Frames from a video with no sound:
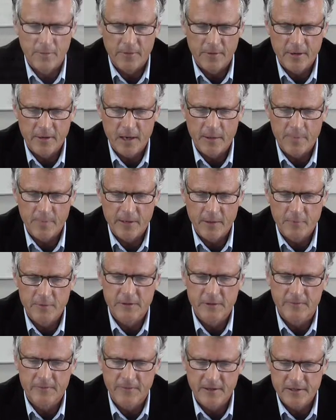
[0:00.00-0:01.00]
the company was
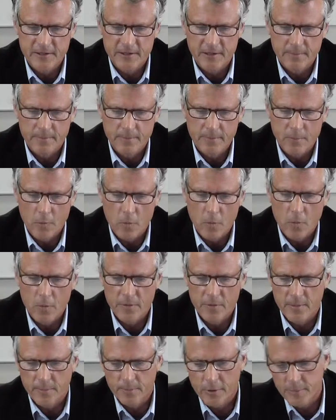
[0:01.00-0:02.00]
a victim or
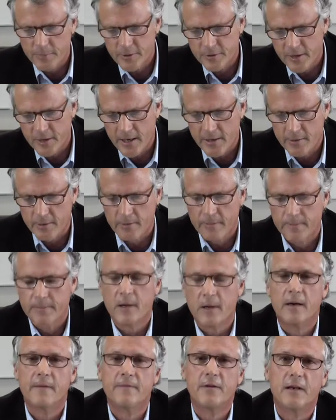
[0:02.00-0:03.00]
the perpetrator
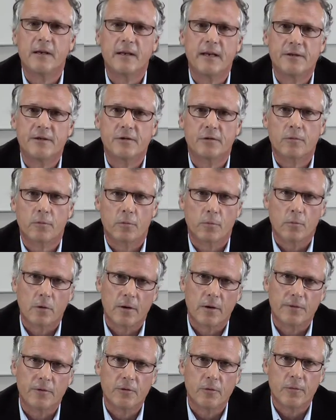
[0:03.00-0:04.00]
of the alleged
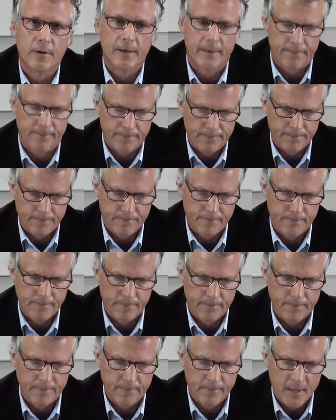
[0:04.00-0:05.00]
wrongdoing.
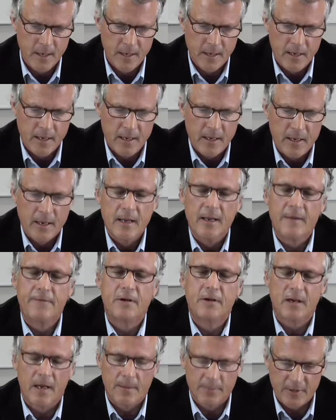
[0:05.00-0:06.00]
If
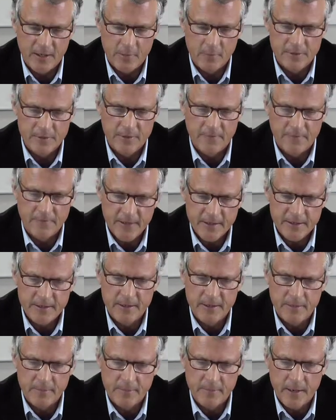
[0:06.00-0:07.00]
the company was a
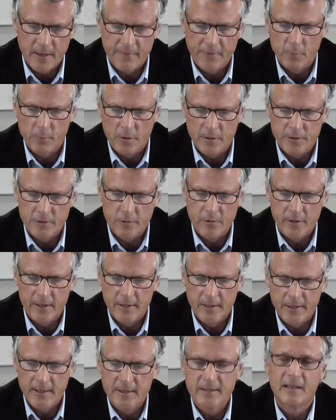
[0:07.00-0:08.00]
victim of the
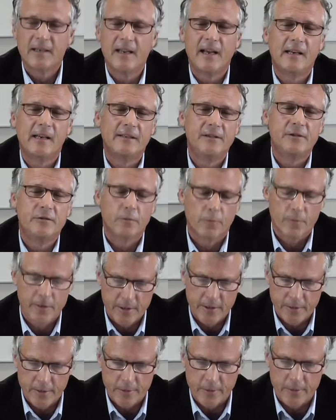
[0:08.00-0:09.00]
wrongdoing, is it likely to
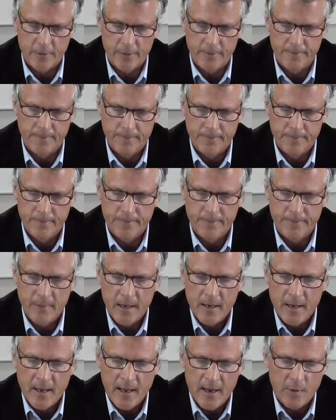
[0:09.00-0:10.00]
reoccur?
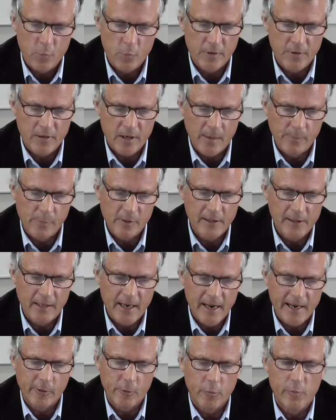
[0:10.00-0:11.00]
And will the company
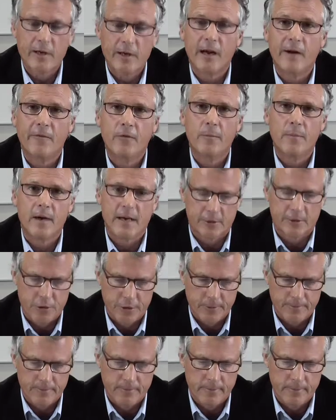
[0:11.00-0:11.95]
likely recover much,